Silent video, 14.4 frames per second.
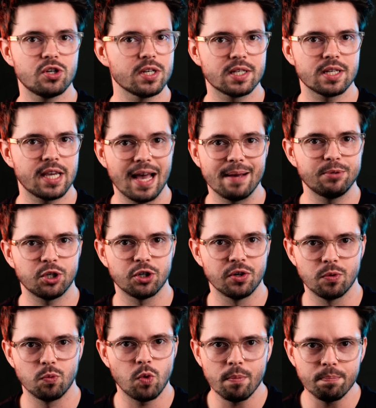just
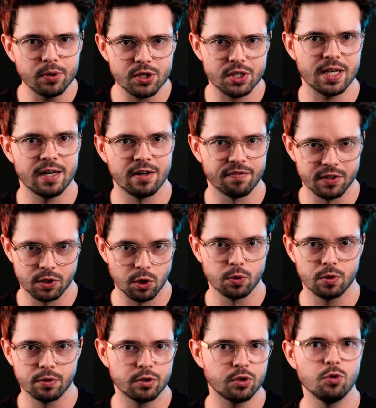capture 1% of the
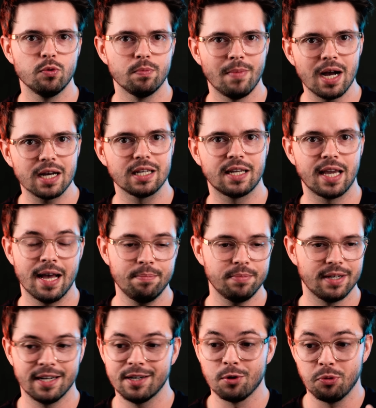total 2 market cap,
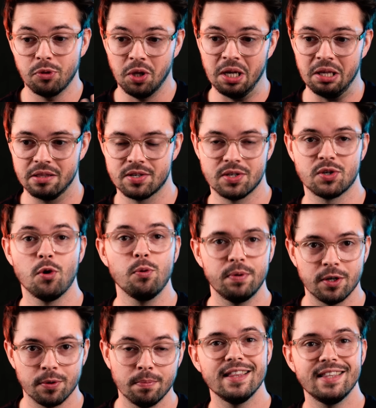and I don't think this is
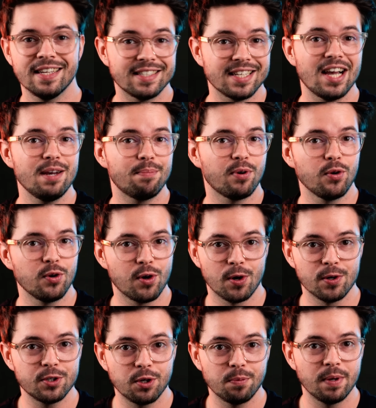copium, the entire
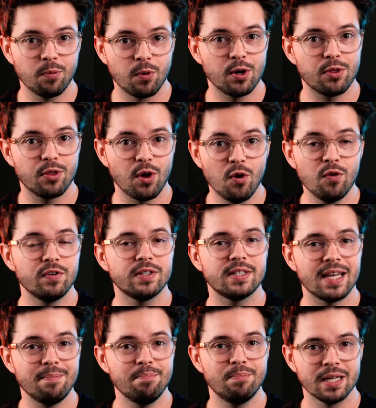protocol should be worth over
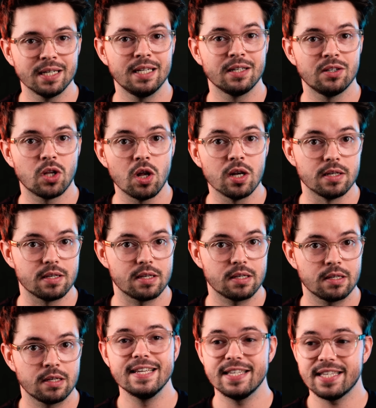$10 billion
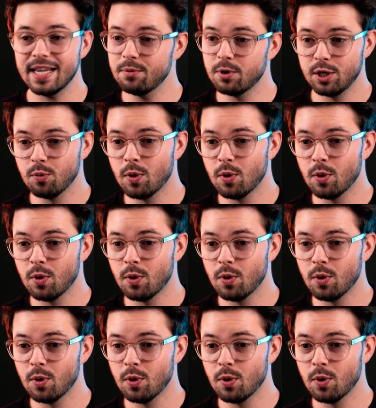dollars. Say what you